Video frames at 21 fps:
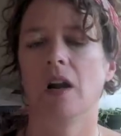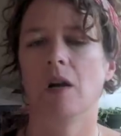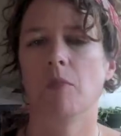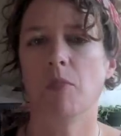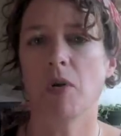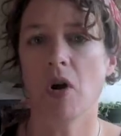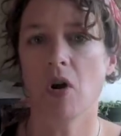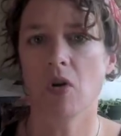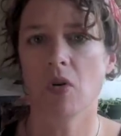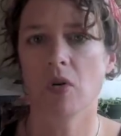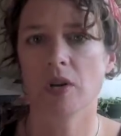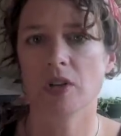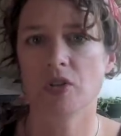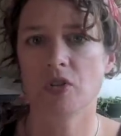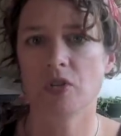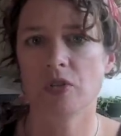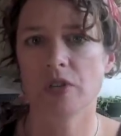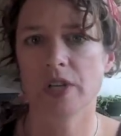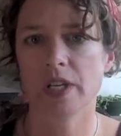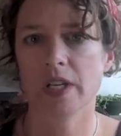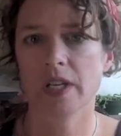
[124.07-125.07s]

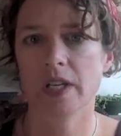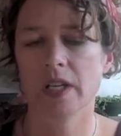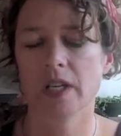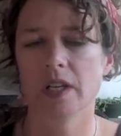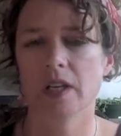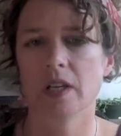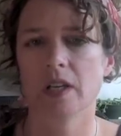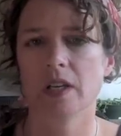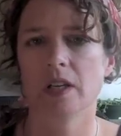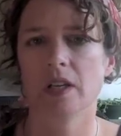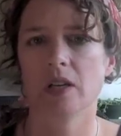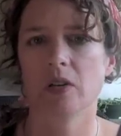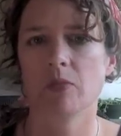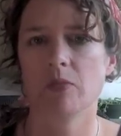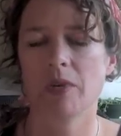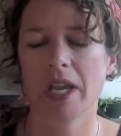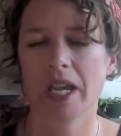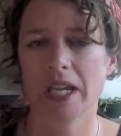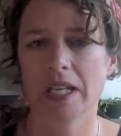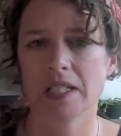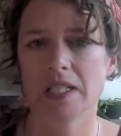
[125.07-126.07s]
Poetry,
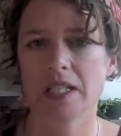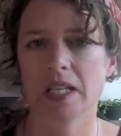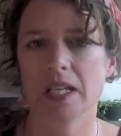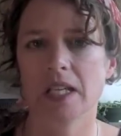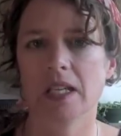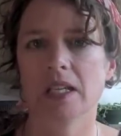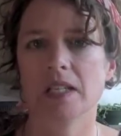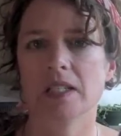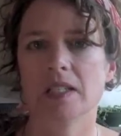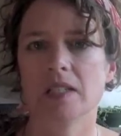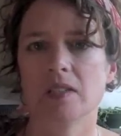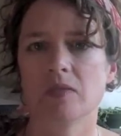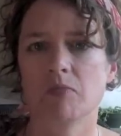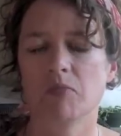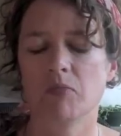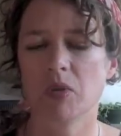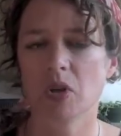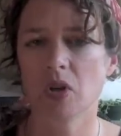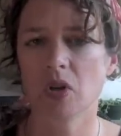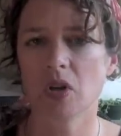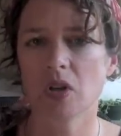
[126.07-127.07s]
paintings,
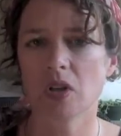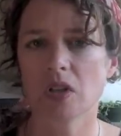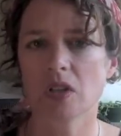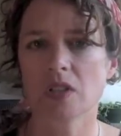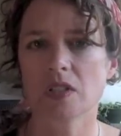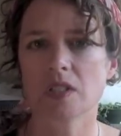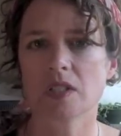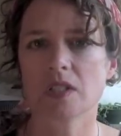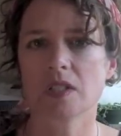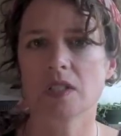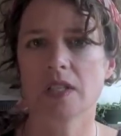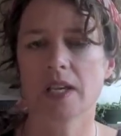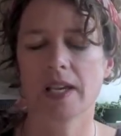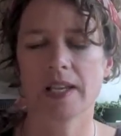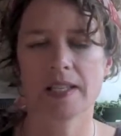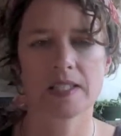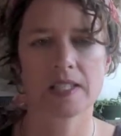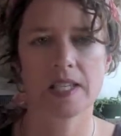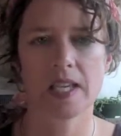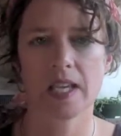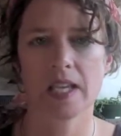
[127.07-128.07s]
books,
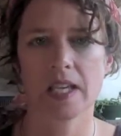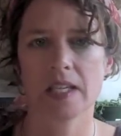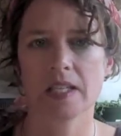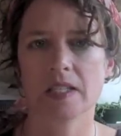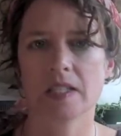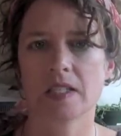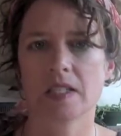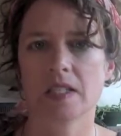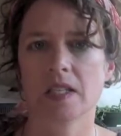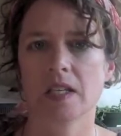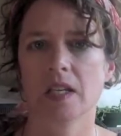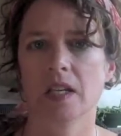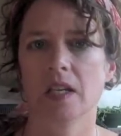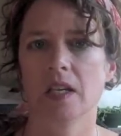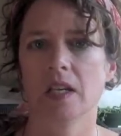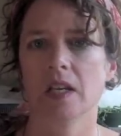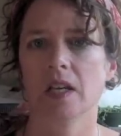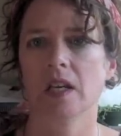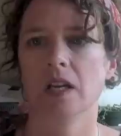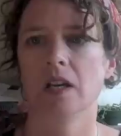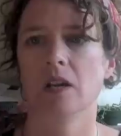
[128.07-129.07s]
essays,
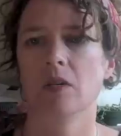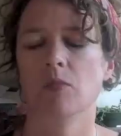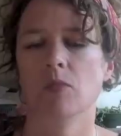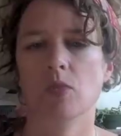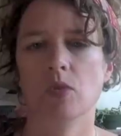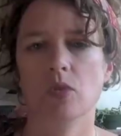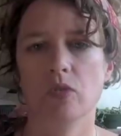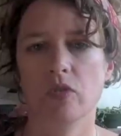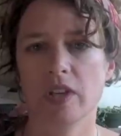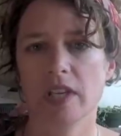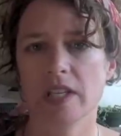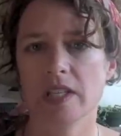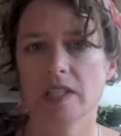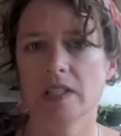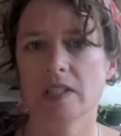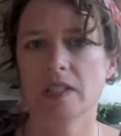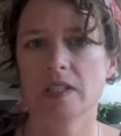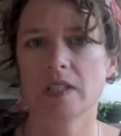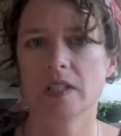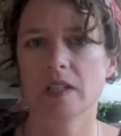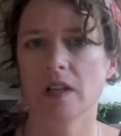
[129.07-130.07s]

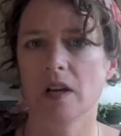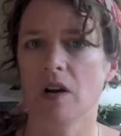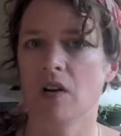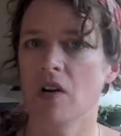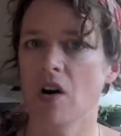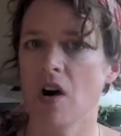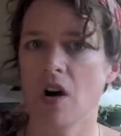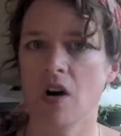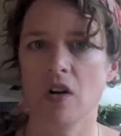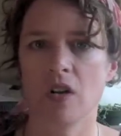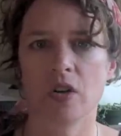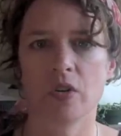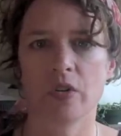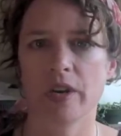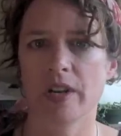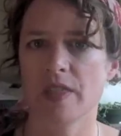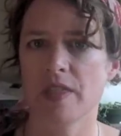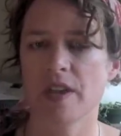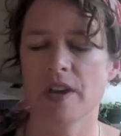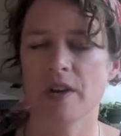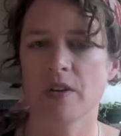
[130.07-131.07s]
movies are all
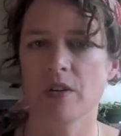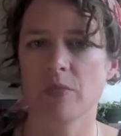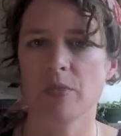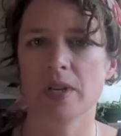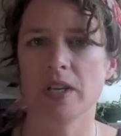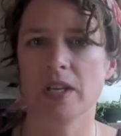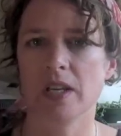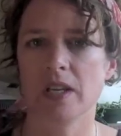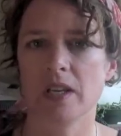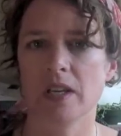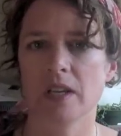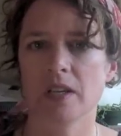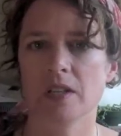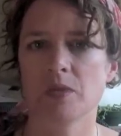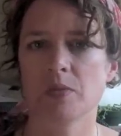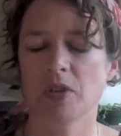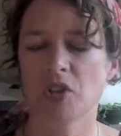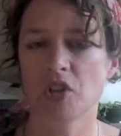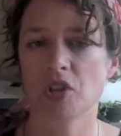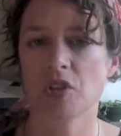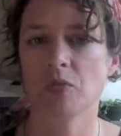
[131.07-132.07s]
great therapy,
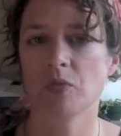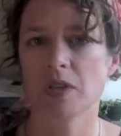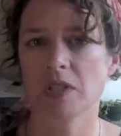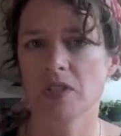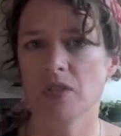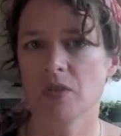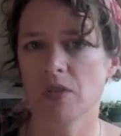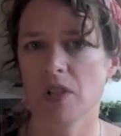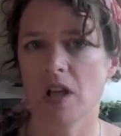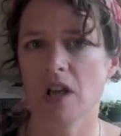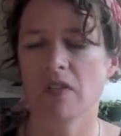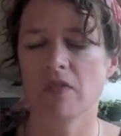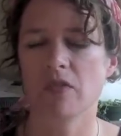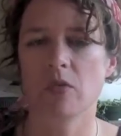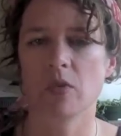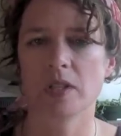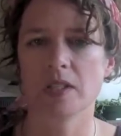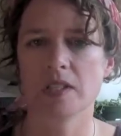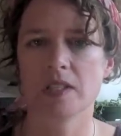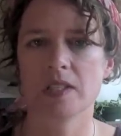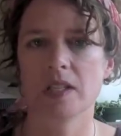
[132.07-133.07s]
especially ones you love,
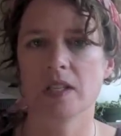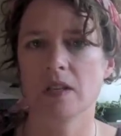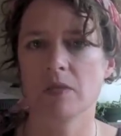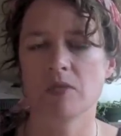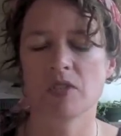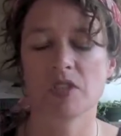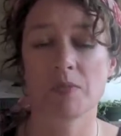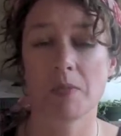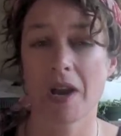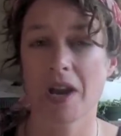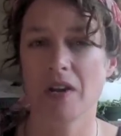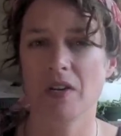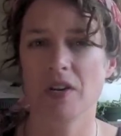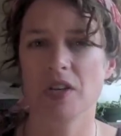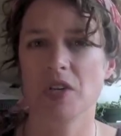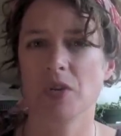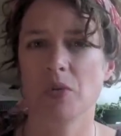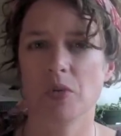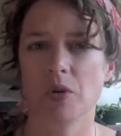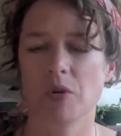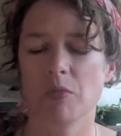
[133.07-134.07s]
ones that inspire you or